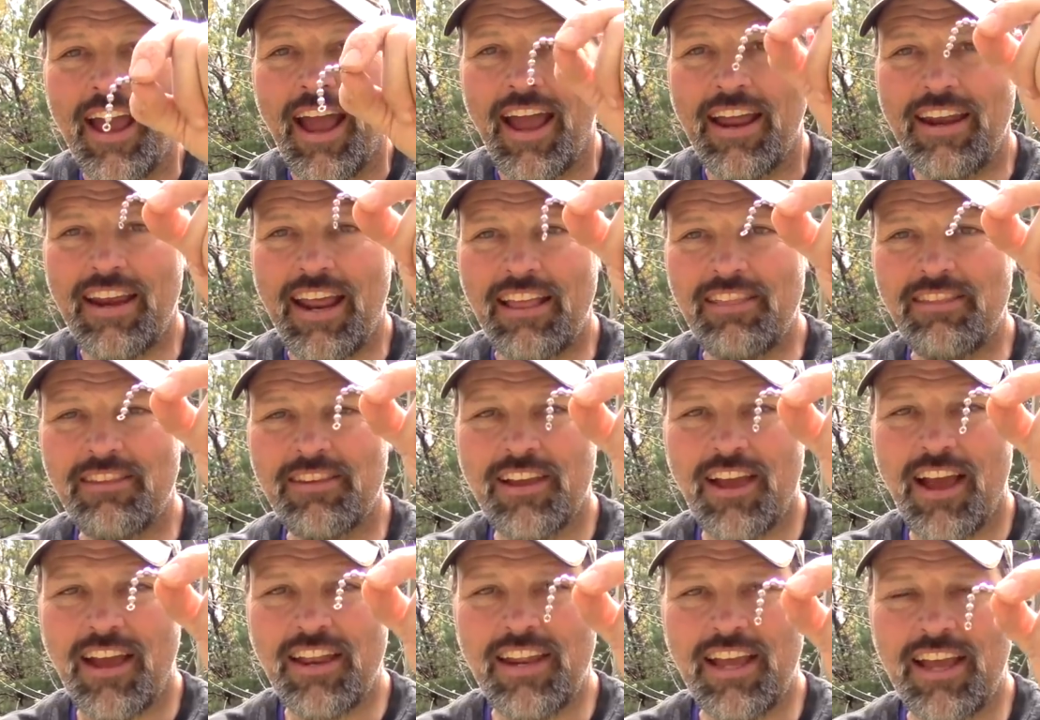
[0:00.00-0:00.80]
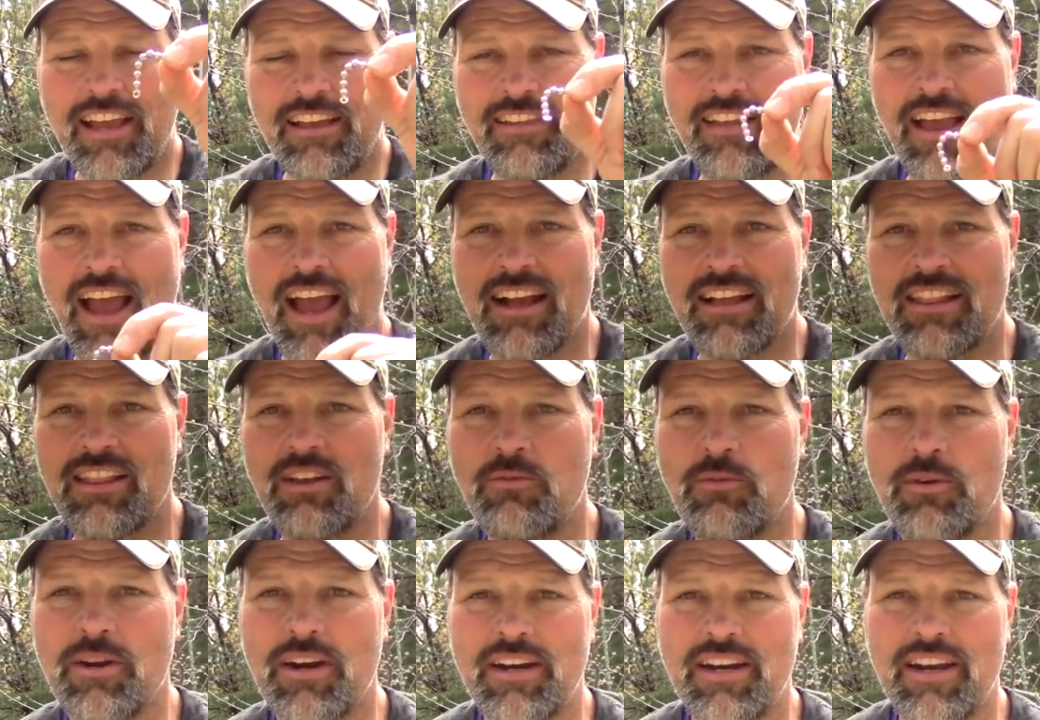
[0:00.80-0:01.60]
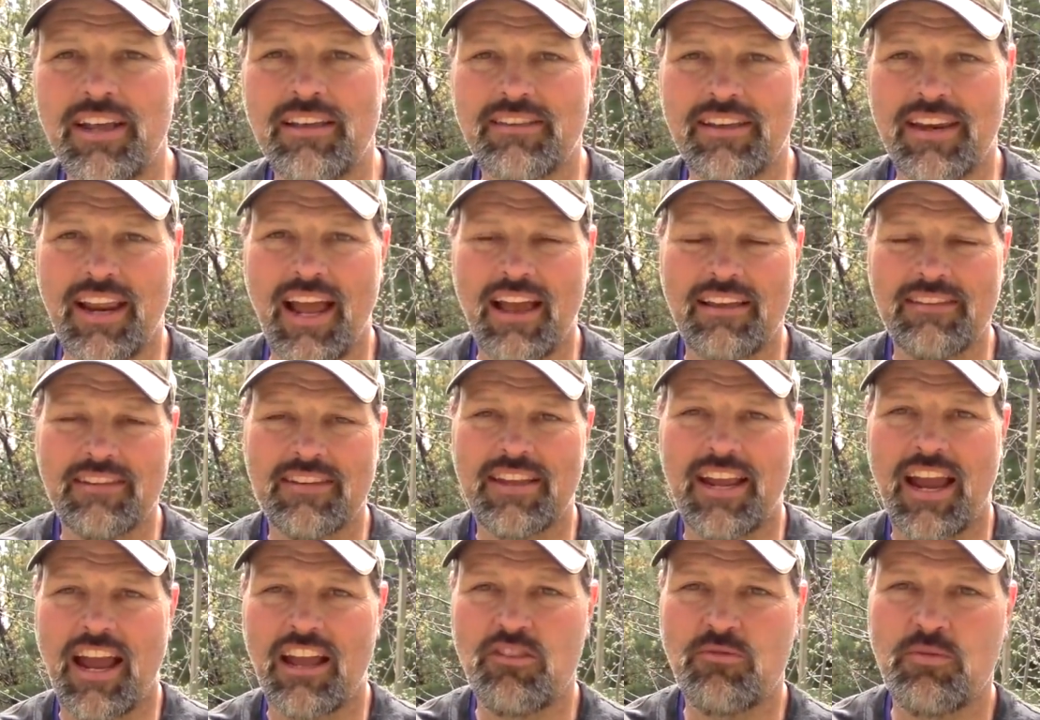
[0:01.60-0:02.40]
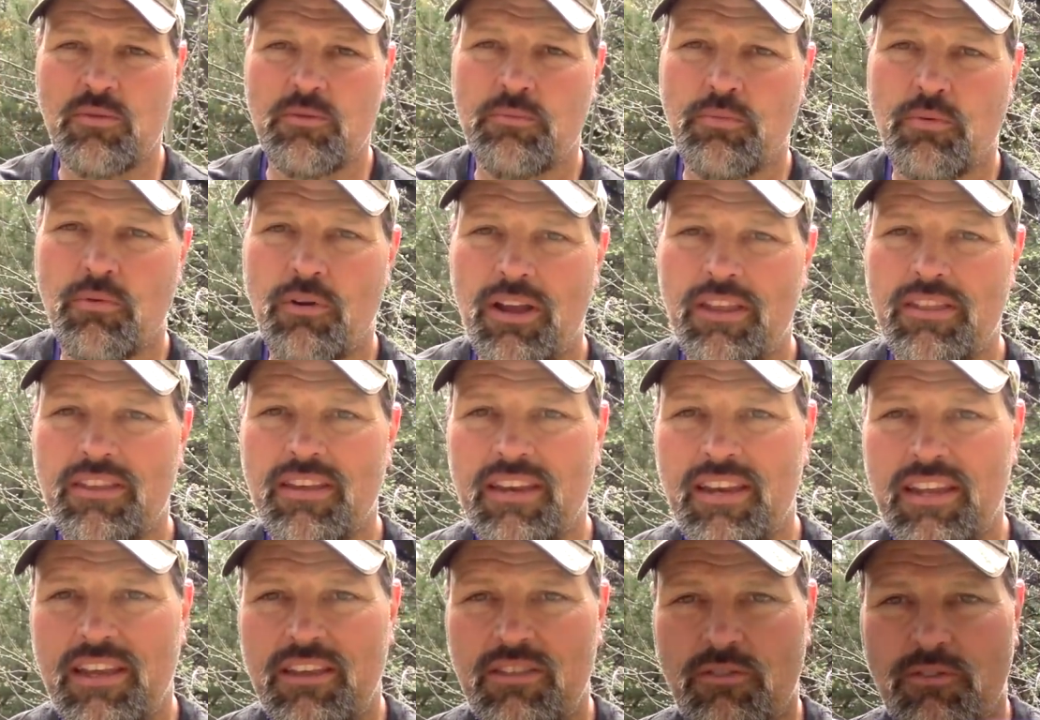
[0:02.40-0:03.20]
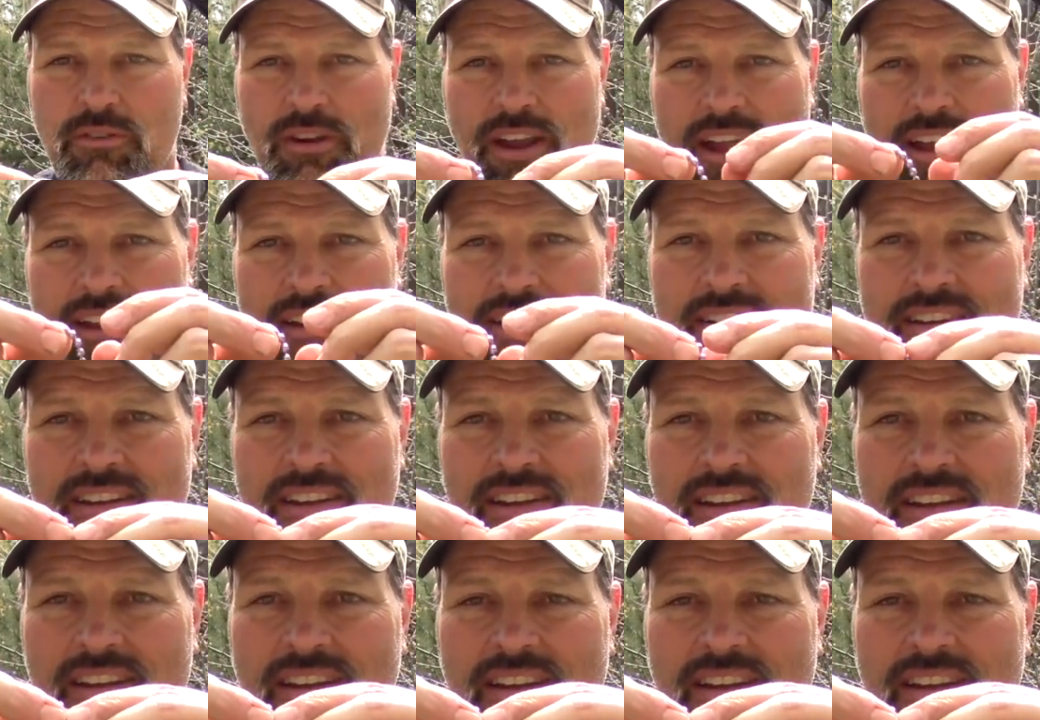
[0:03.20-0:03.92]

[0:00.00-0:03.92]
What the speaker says: And that's kind of exactly what it is. It has attachment points at either end.